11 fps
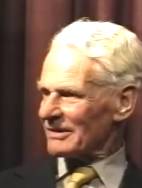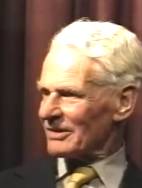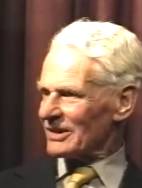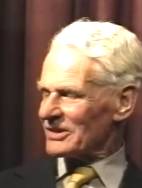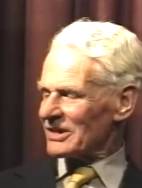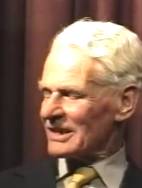it
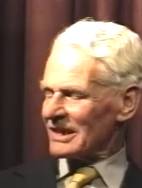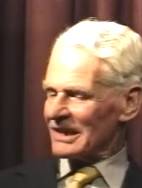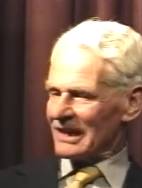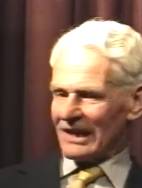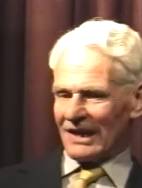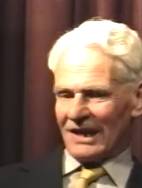was.
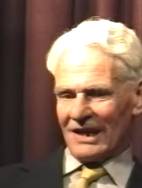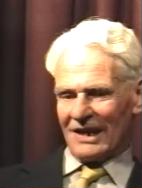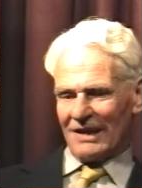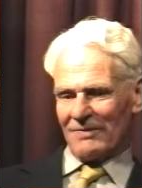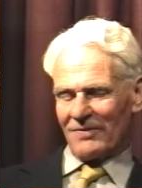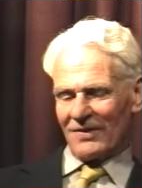
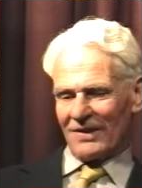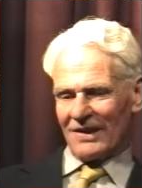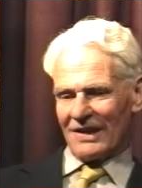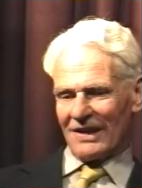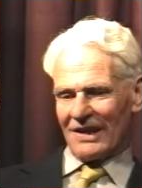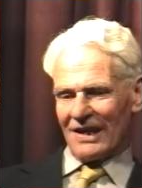Um,
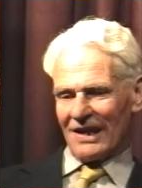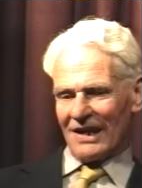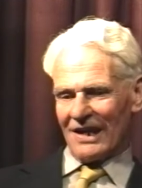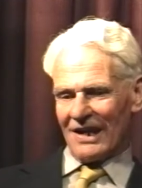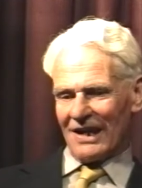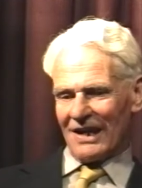
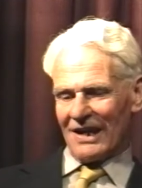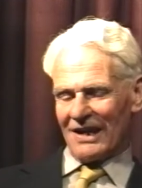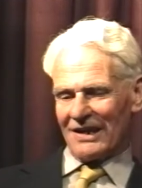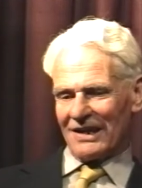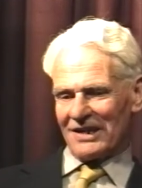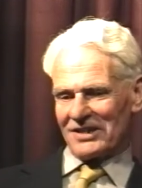I,
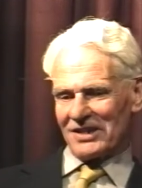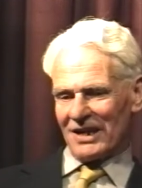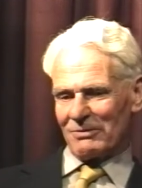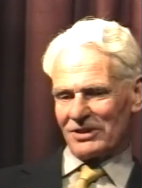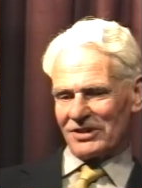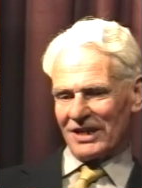yes, I
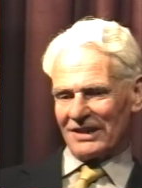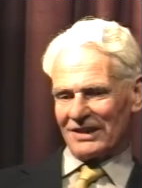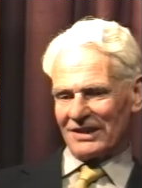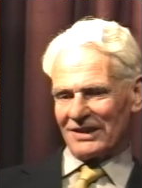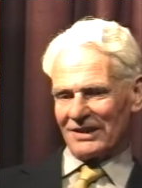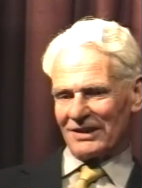would say
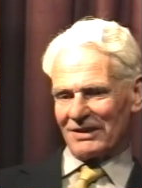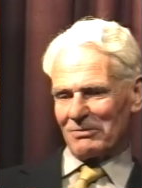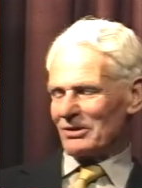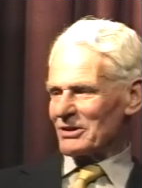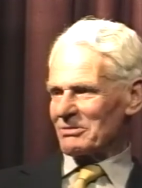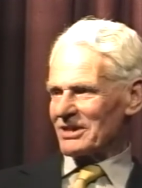that uh, the
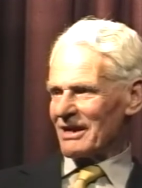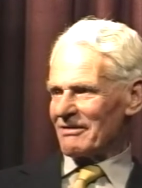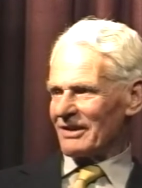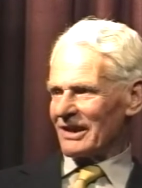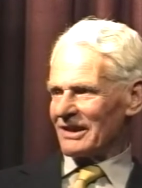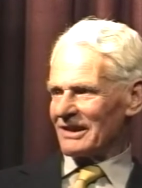boys were
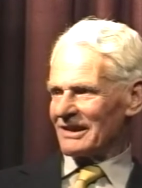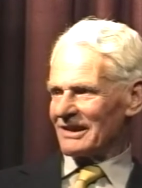terrified.